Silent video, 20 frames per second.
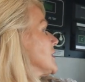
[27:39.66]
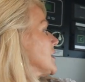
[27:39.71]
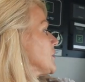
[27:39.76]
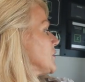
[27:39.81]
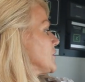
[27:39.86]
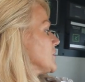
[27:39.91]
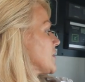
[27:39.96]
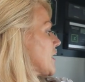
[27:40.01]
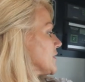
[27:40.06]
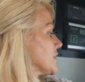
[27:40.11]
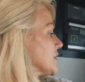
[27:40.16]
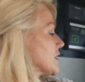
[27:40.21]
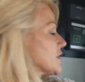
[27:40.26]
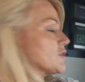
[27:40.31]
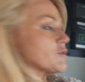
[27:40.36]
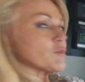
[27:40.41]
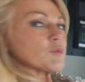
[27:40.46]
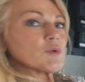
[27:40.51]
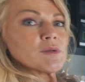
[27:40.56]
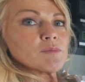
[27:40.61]
Then we've got the
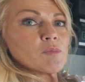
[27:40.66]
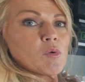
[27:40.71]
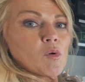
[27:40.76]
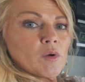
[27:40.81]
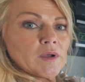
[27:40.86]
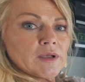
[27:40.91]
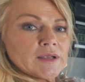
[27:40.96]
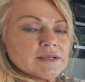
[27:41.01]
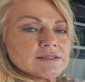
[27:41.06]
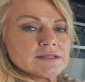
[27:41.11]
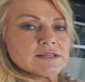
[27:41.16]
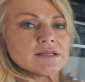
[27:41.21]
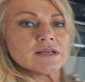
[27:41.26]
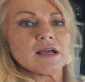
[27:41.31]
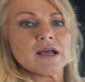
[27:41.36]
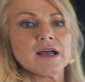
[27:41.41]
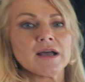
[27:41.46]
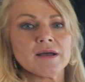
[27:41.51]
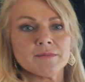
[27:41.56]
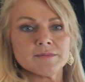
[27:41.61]
3-point
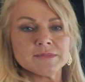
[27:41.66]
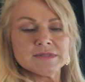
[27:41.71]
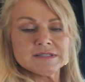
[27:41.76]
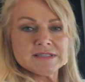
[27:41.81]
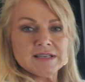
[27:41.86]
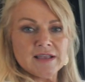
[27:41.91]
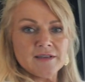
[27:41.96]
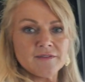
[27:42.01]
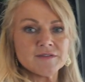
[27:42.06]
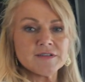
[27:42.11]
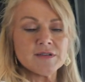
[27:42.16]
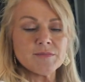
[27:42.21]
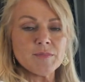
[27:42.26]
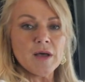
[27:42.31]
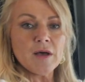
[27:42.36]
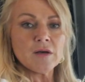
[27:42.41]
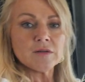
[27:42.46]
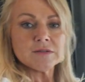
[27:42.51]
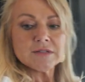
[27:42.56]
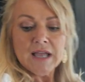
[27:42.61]
safety
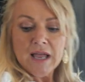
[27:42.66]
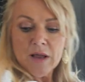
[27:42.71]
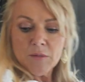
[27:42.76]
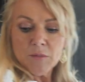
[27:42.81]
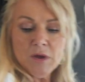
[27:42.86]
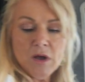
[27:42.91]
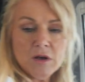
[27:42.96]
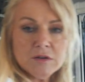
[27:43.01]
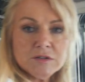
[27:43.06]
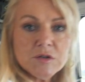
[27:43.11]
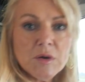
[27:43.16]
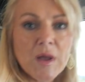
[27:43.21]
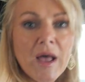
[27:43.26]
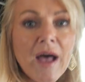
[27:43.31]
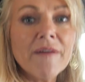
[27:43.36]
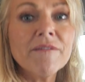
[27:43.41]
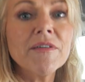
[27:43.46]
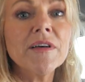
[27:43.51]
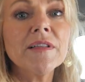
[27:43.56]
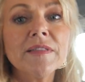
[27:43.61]
belt, and we also
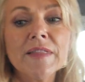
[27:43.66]
have a